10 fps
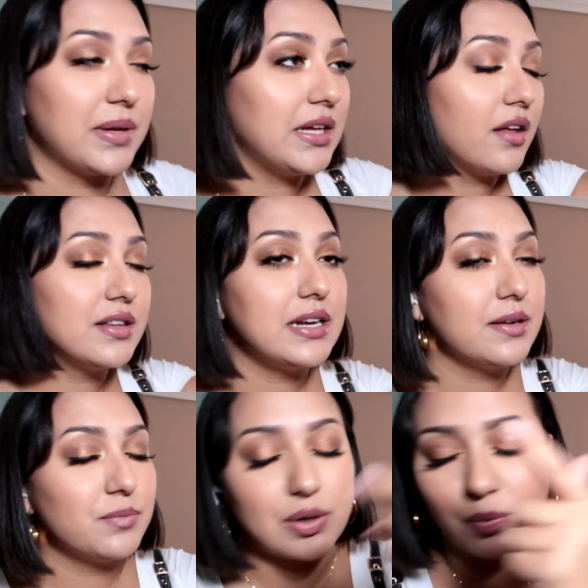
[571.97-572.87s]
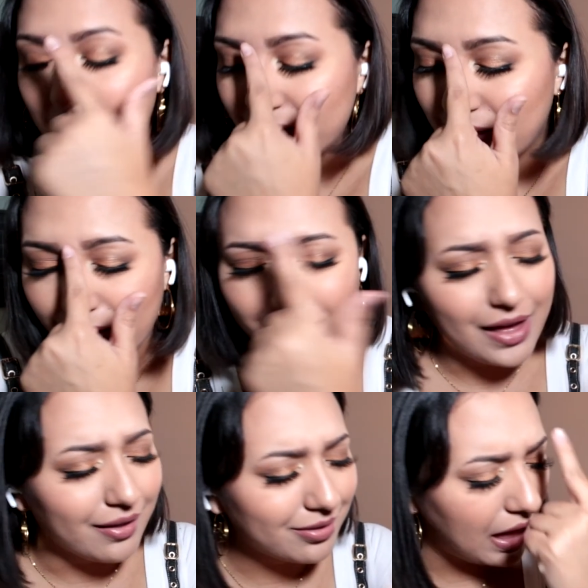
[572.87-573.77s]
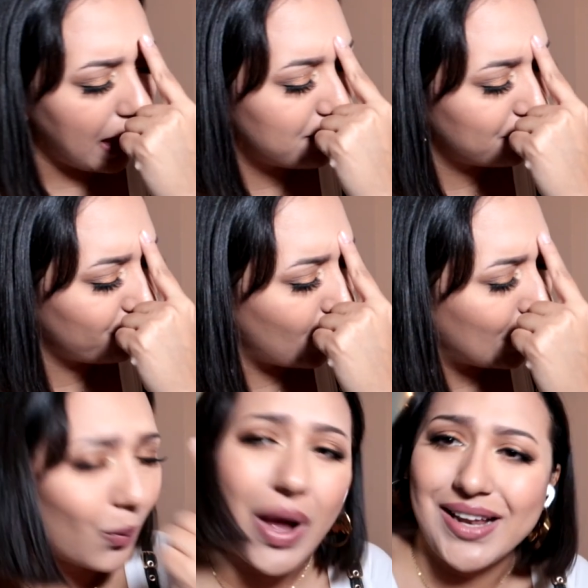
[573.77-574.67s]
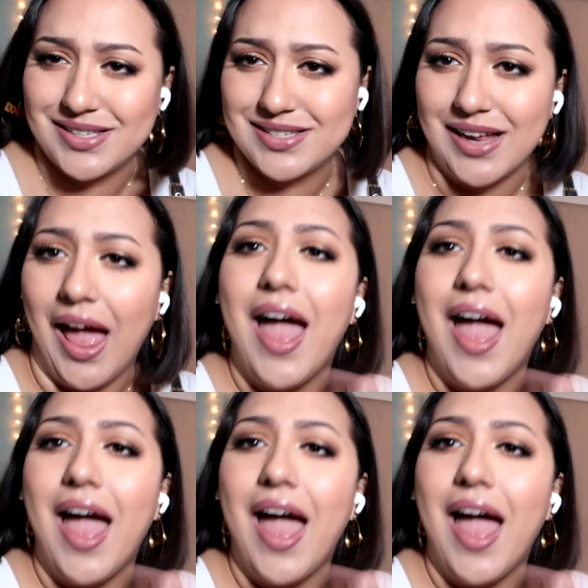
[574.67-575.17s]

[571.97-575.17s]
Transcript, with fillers: but y'all didn't request this and for what?